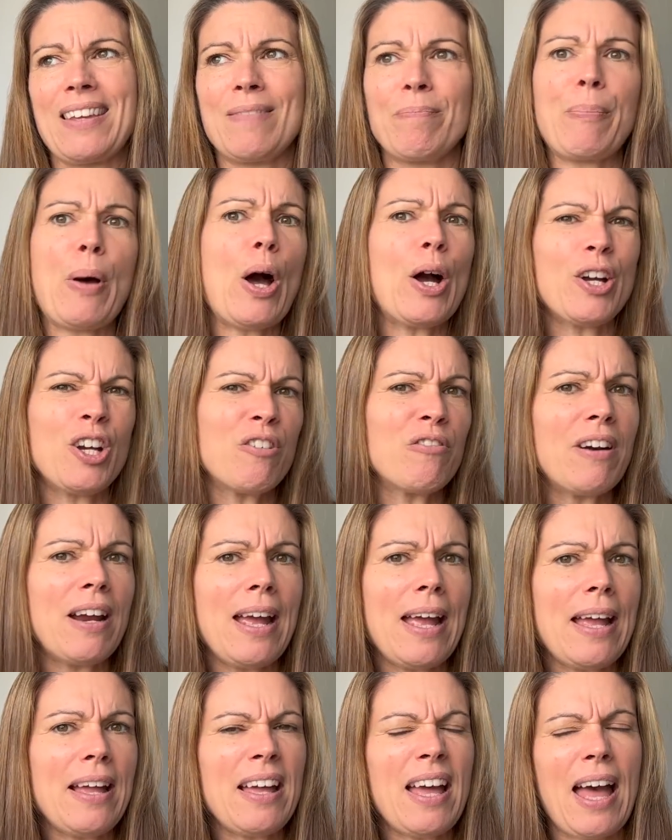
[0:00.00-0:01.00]

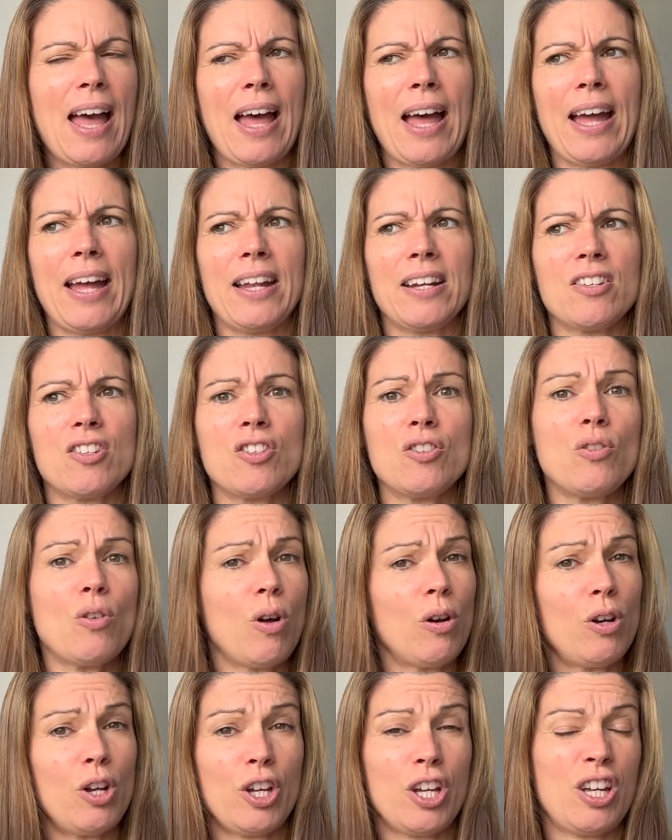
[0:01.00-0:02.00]
puckering and
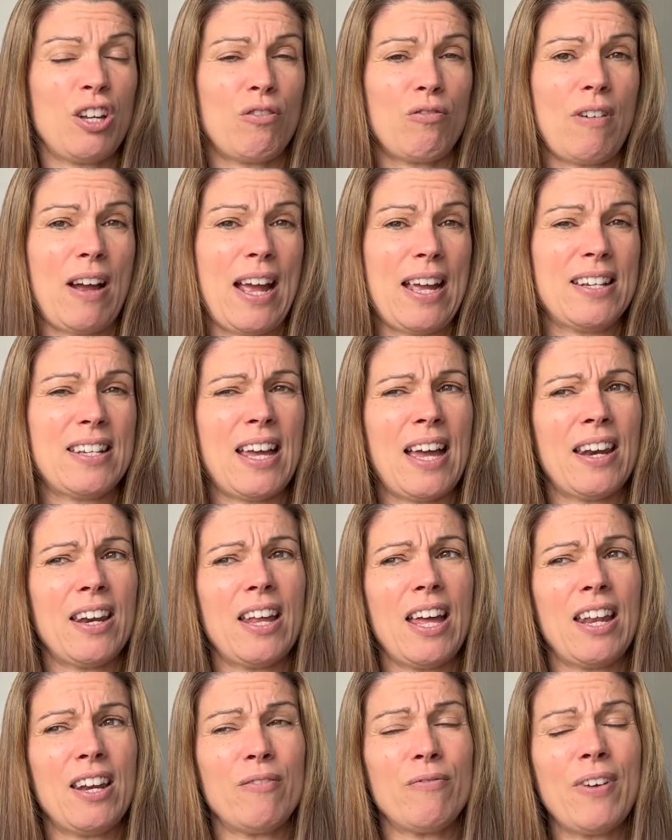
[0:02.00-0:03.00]
not looking great, and
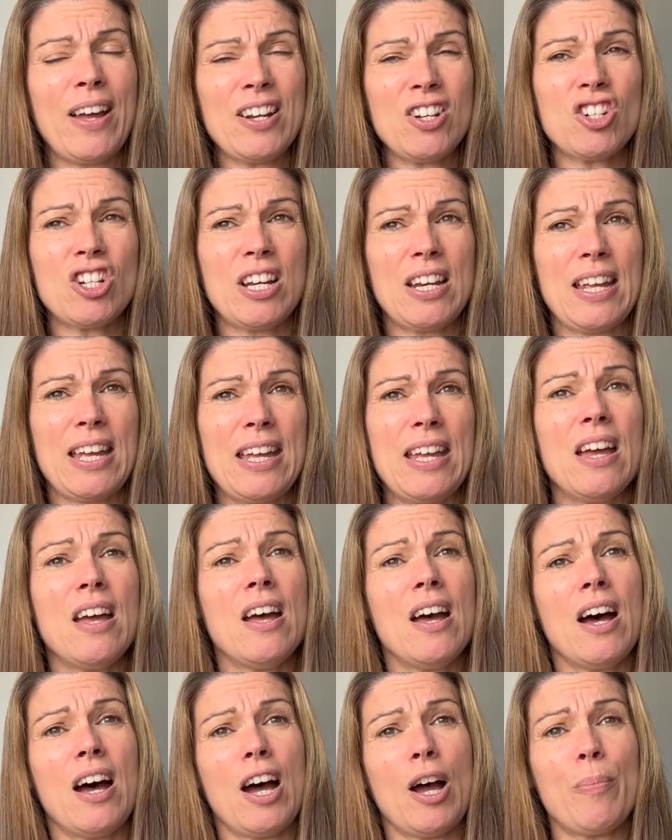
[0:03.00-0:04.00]
eventually
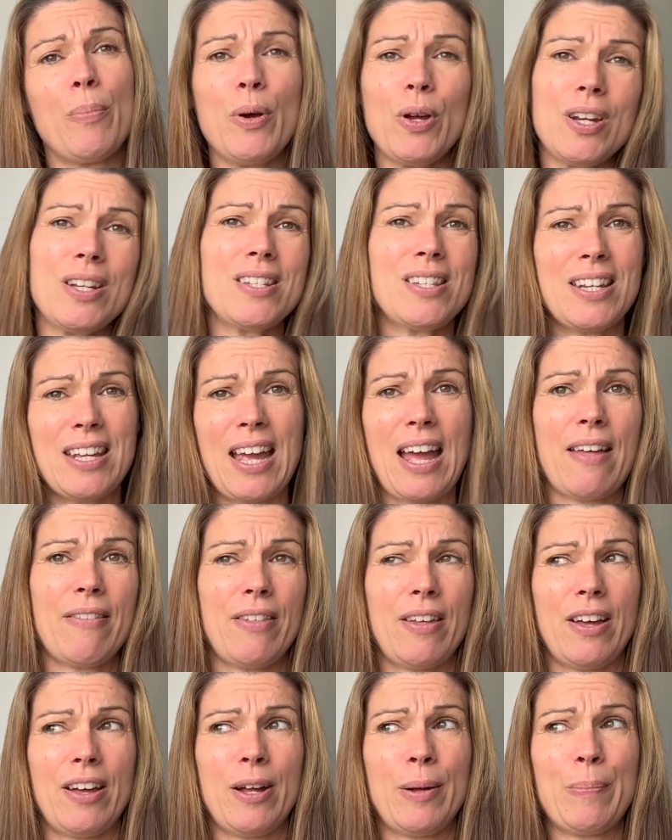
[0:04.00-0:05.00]
I put it
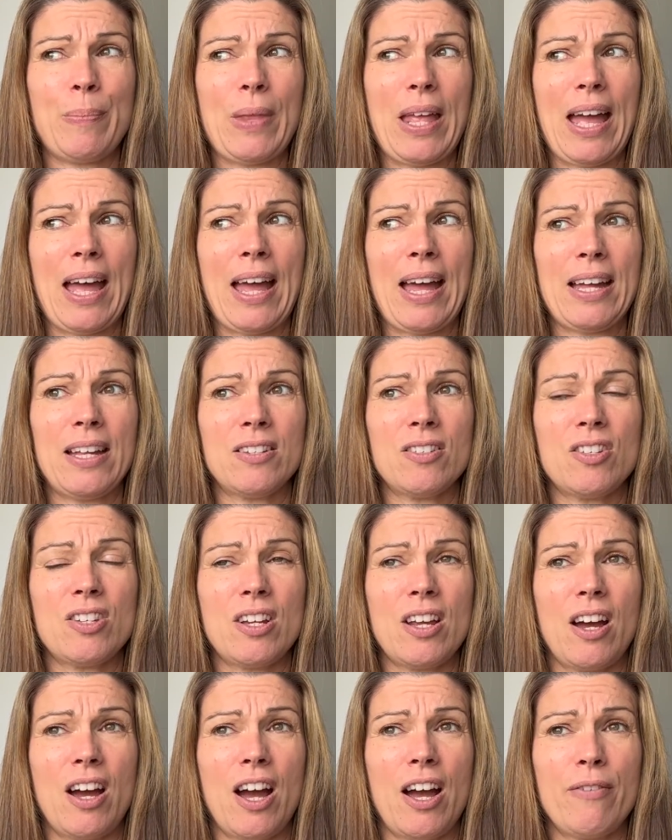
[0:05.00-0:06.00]
together and
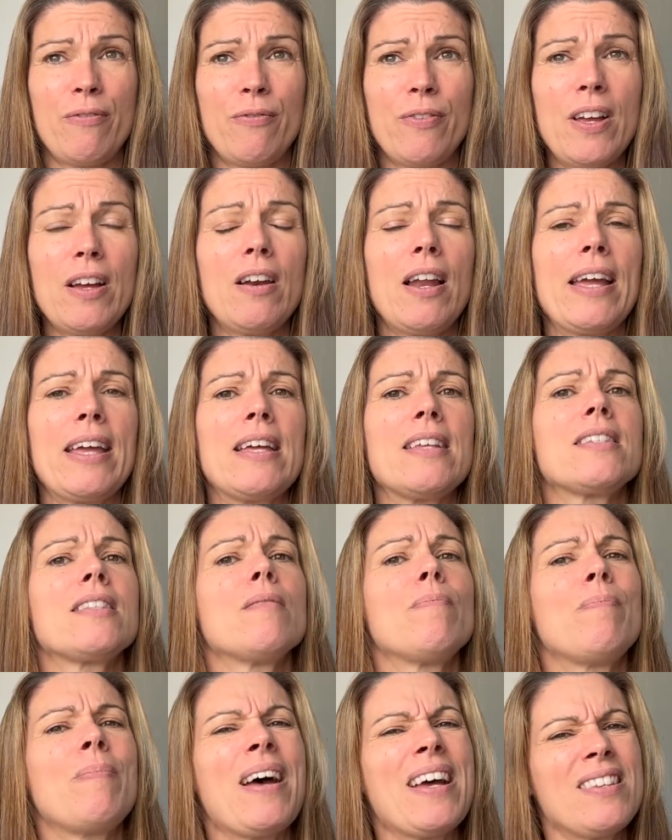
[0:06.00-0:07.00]
I feel like it's the
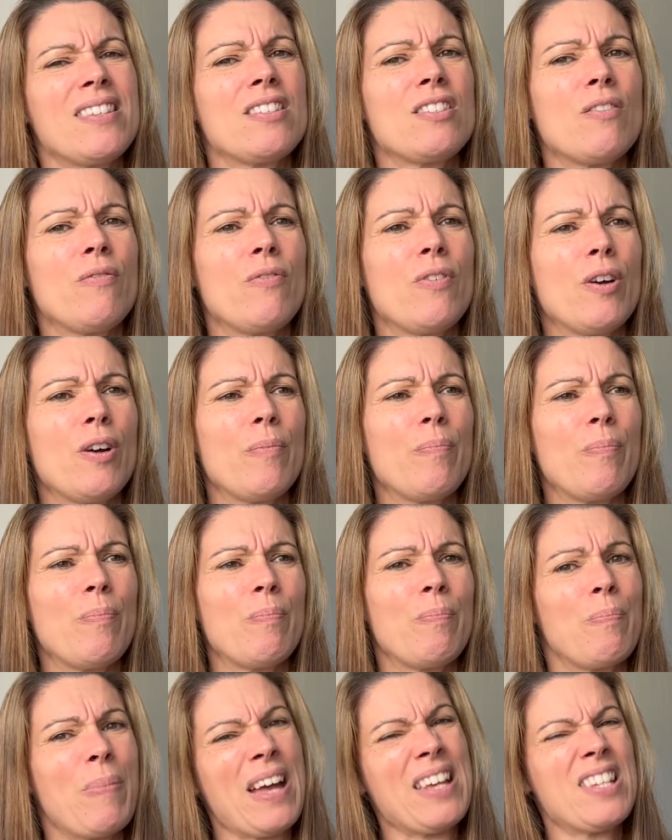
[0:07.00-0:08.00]
best of
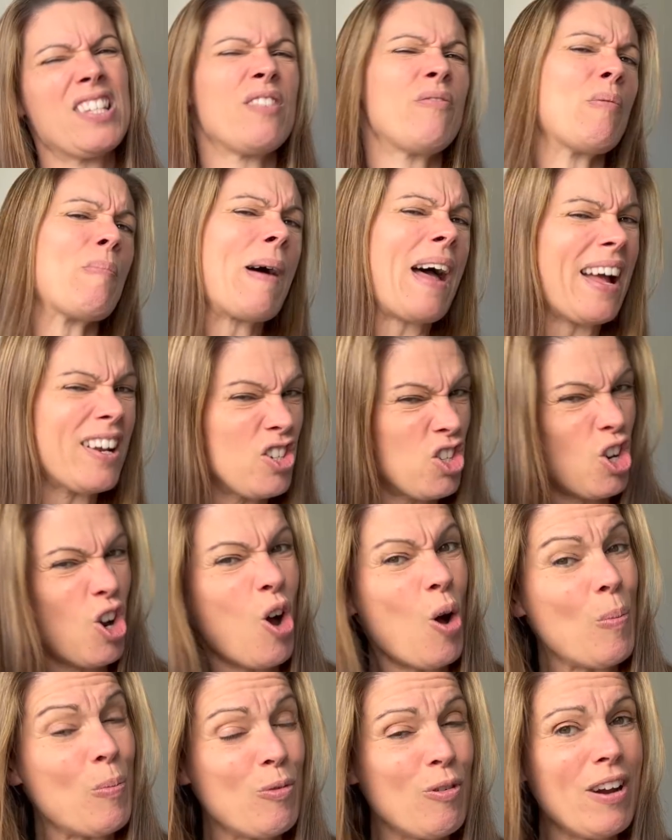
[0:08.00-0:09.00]
a bad
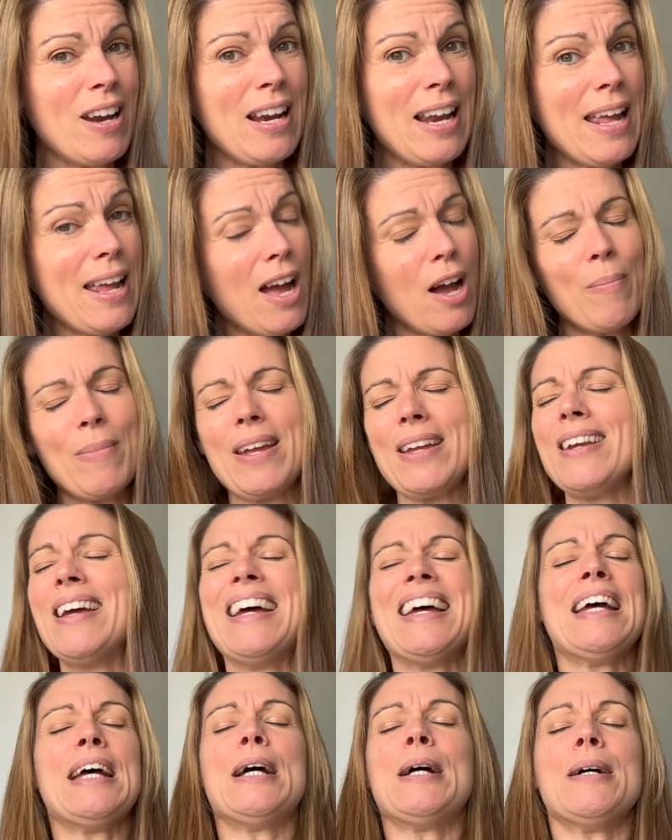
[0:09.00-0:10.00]
job, really. I mean,
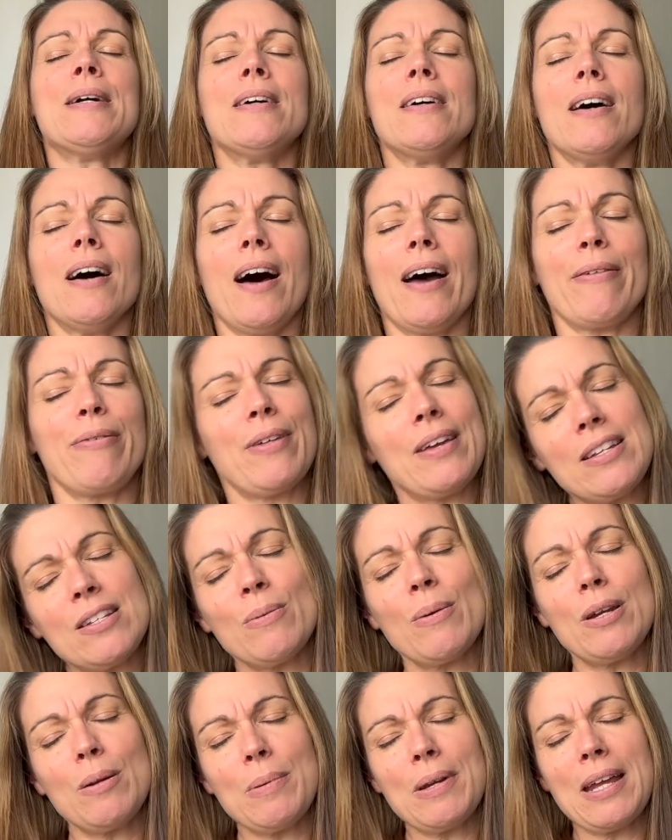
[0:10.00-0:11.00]
I think to
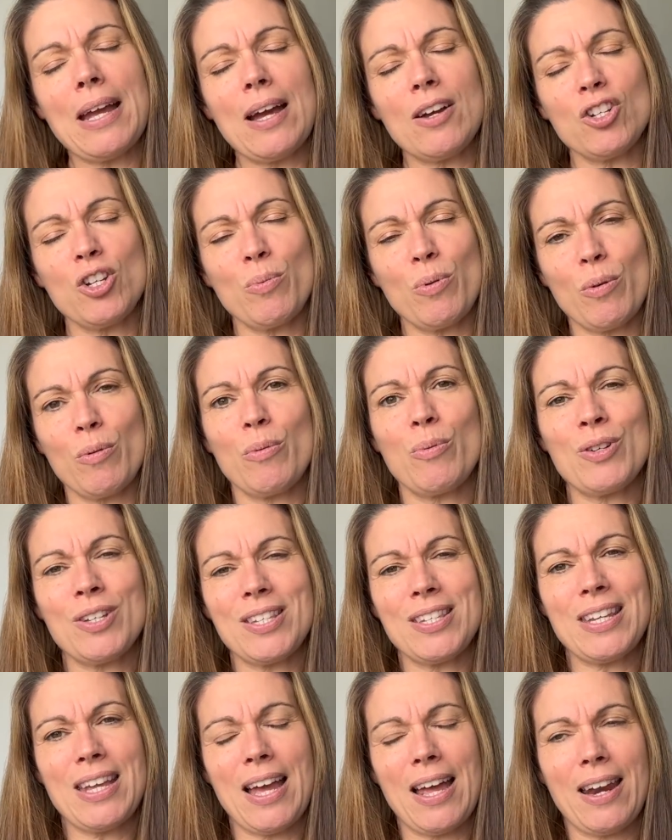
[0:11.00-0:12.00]
anybody else you probably wouldn't
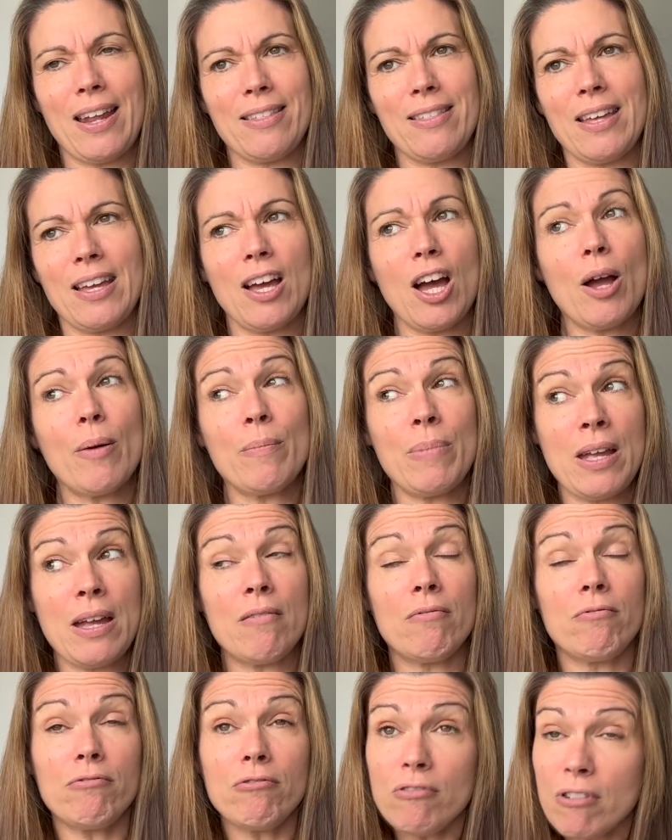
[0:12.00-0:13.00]
see it, and I think I'm
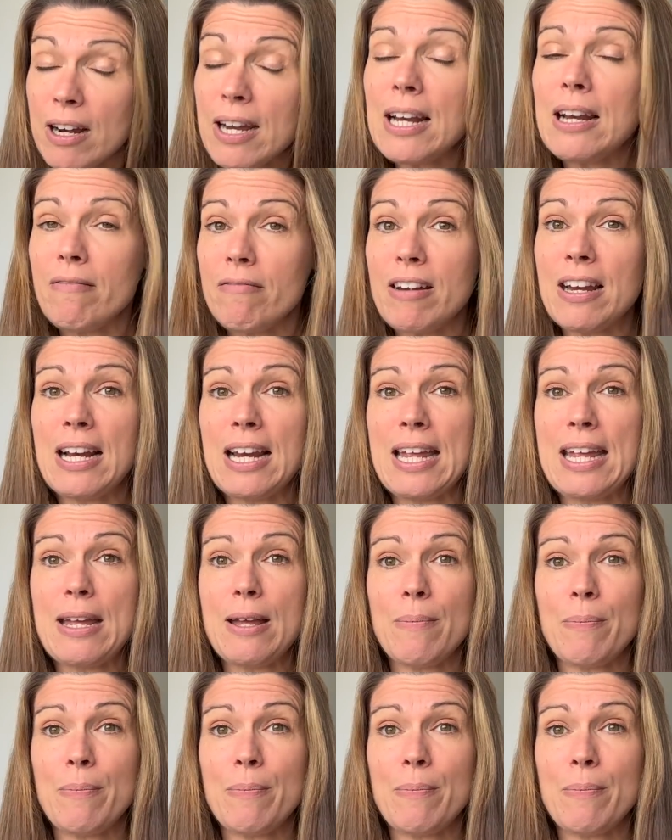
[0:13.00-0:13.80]
being really, really